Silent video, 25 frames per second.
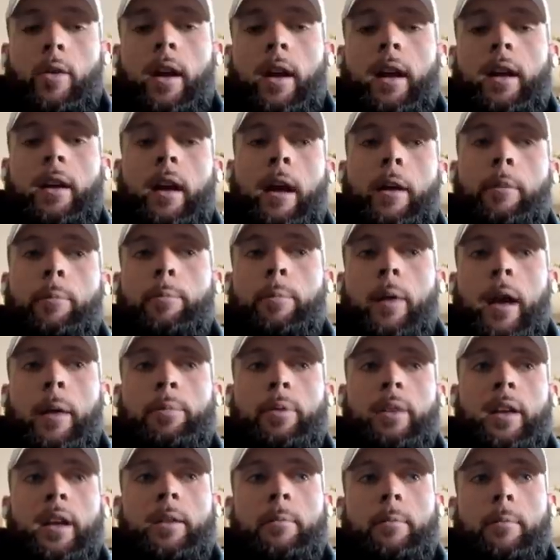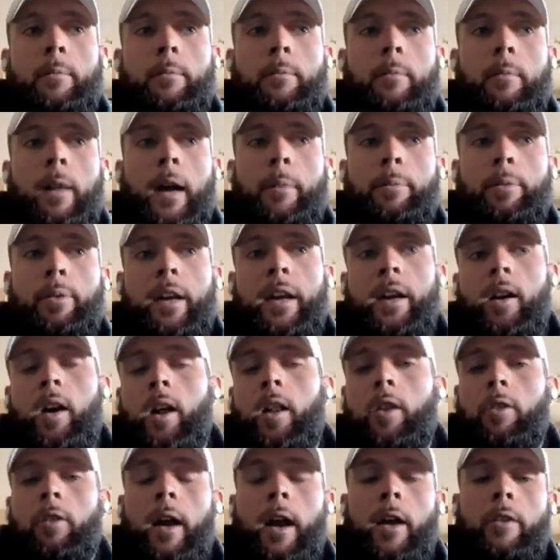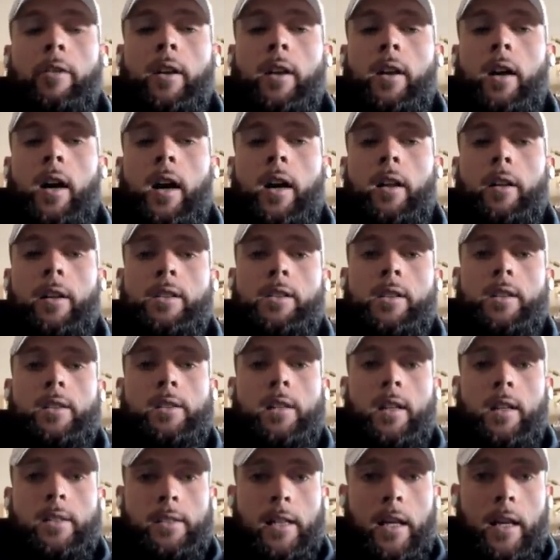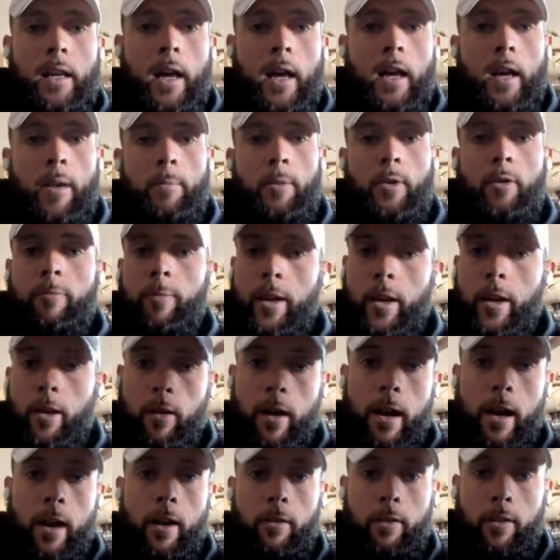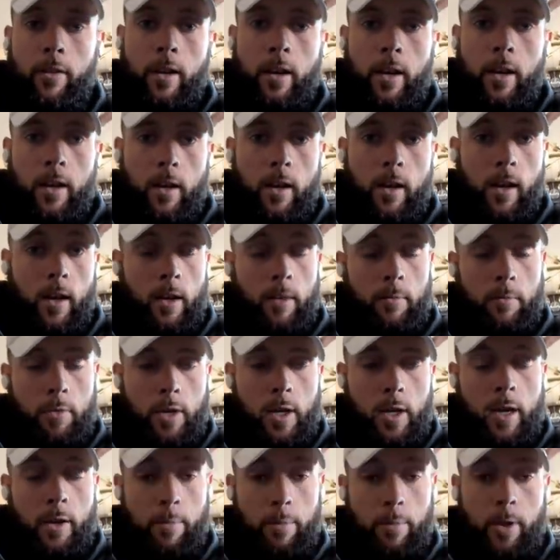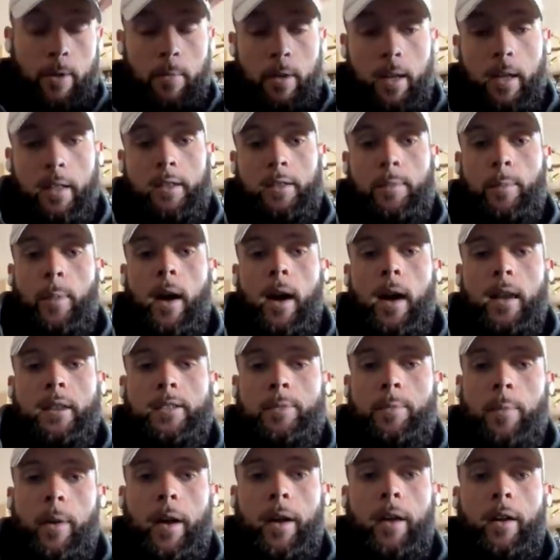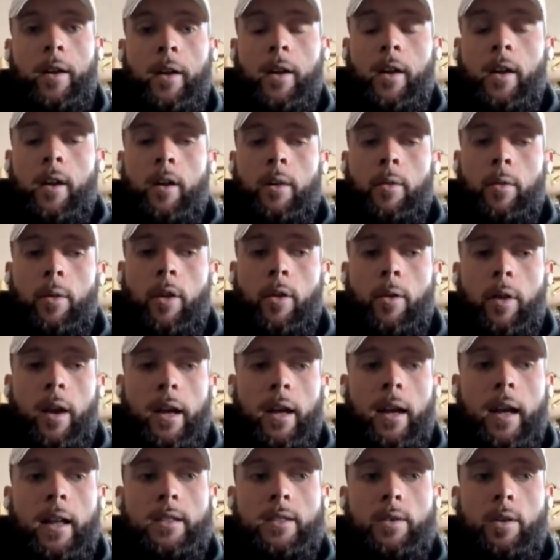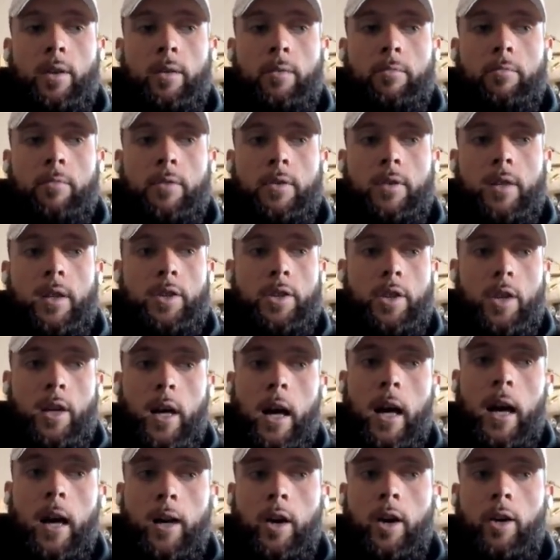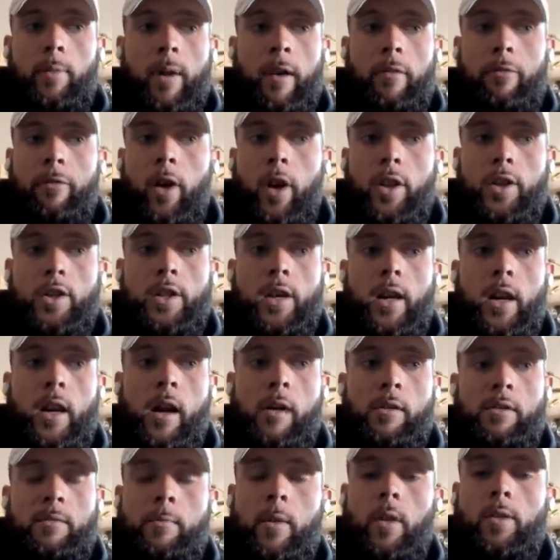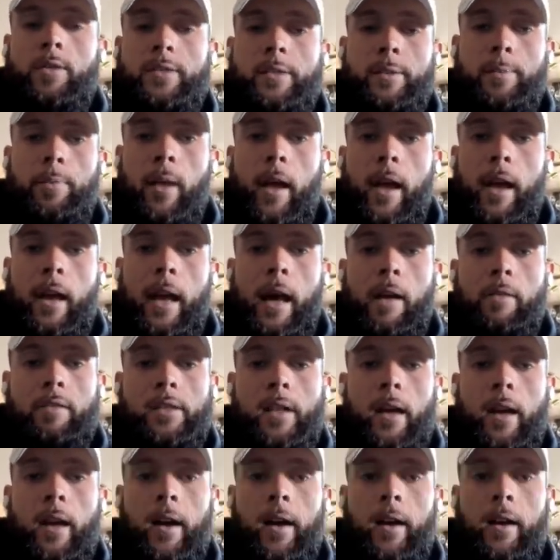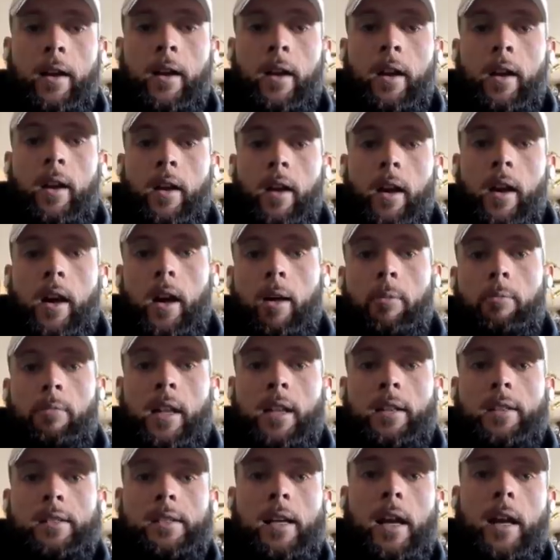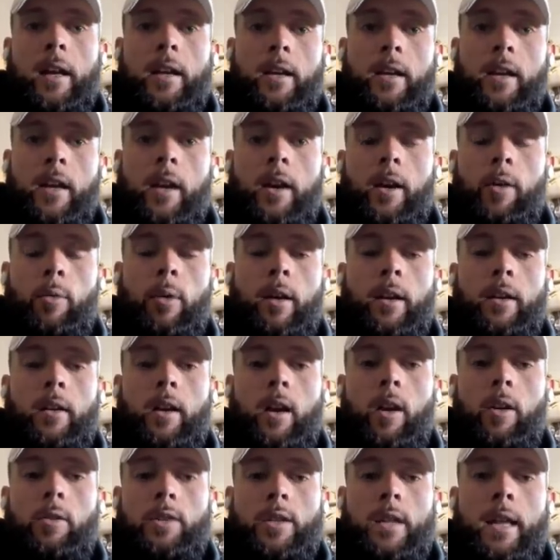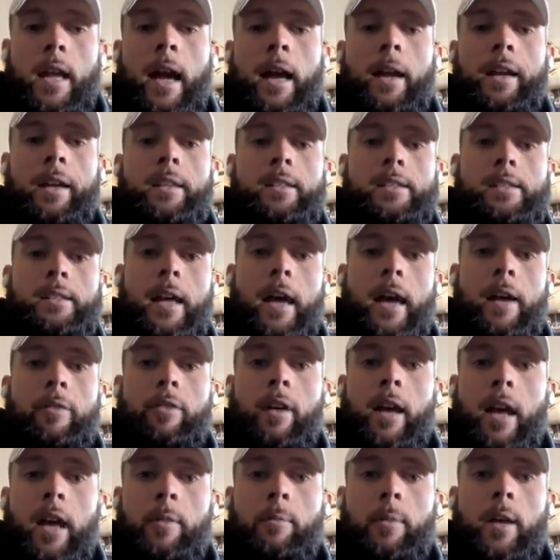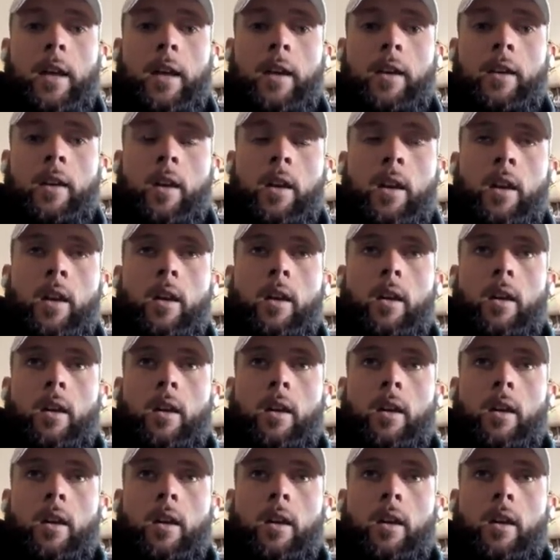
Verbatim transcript: you know, and I played all around in college just because they kind of moved me around, trying to put me in spots. But you know, when I got to Chicago, my first year, I was mostly playing outside. Then second year, when Coach Nagy's staff came in,